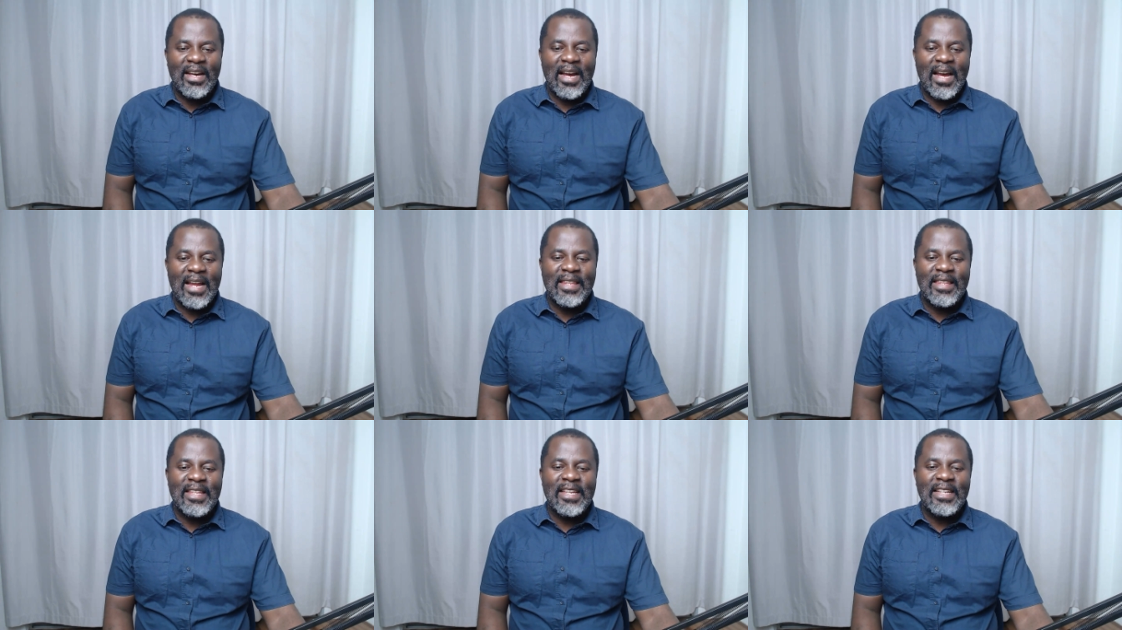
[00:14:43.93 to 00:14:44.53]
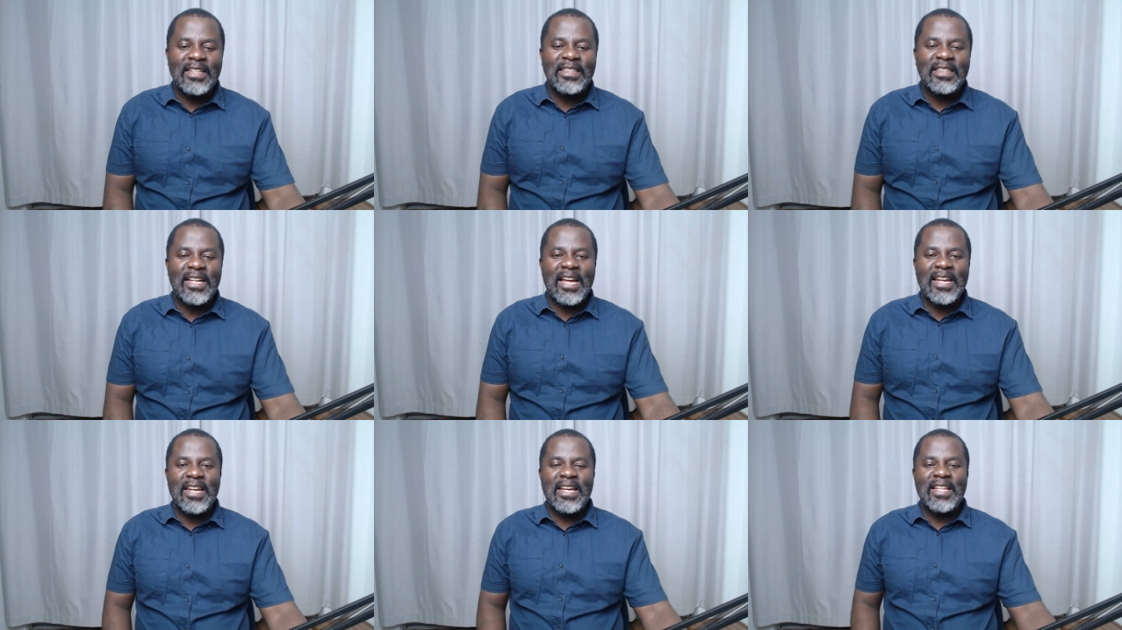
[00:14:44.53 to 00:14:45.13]
And then
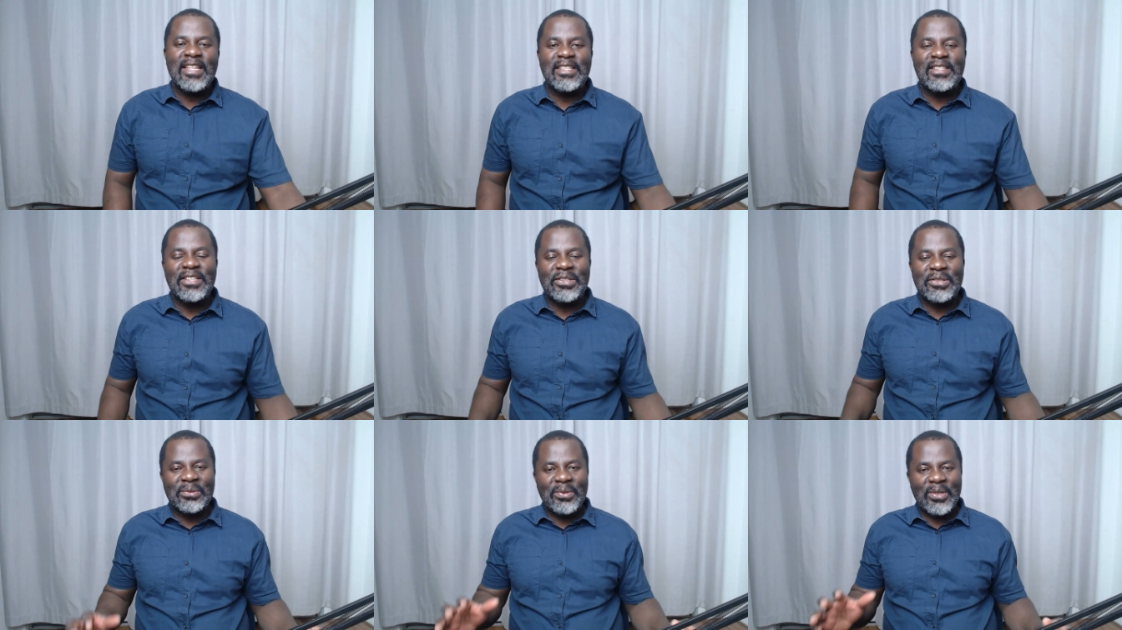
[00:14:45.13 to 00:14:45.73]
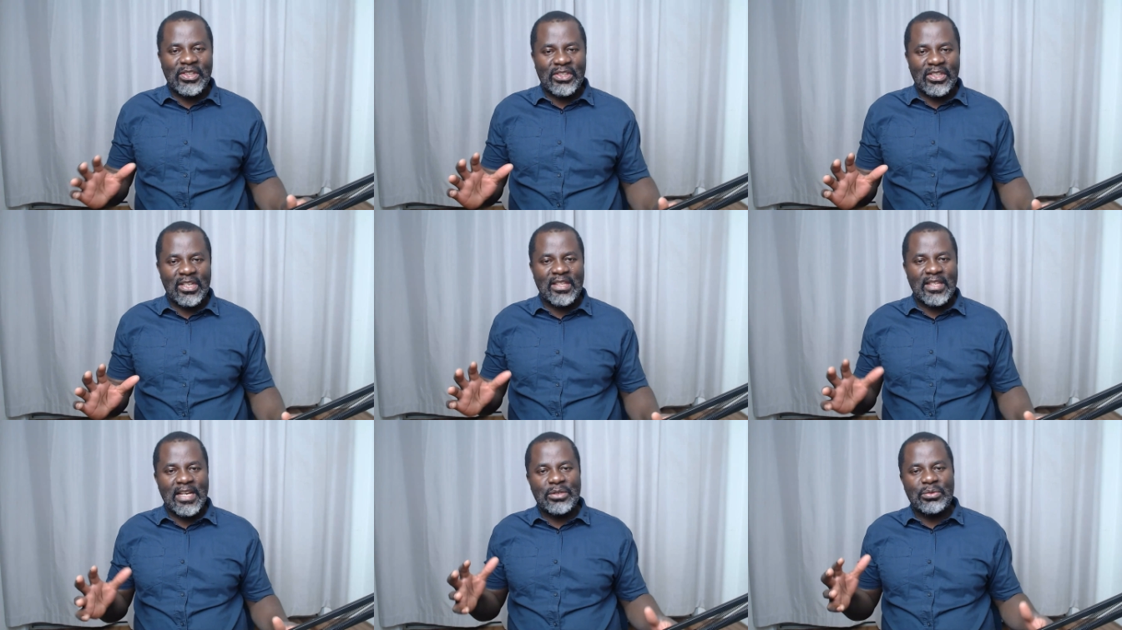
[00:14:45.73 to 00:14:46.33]
another
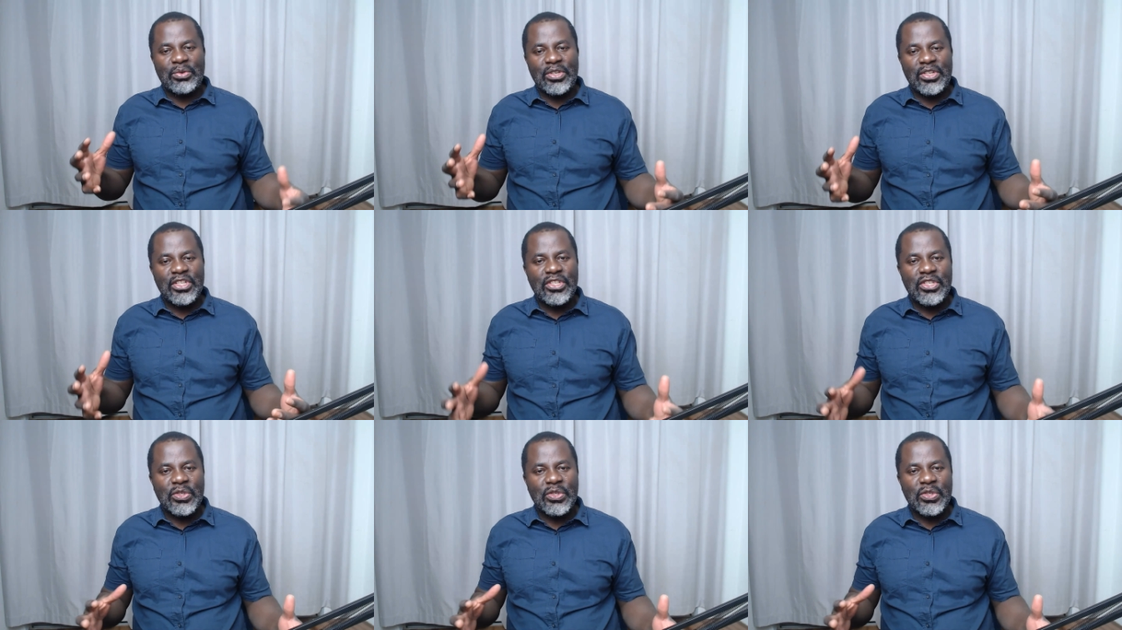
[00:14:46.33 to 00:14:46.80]
situation that we need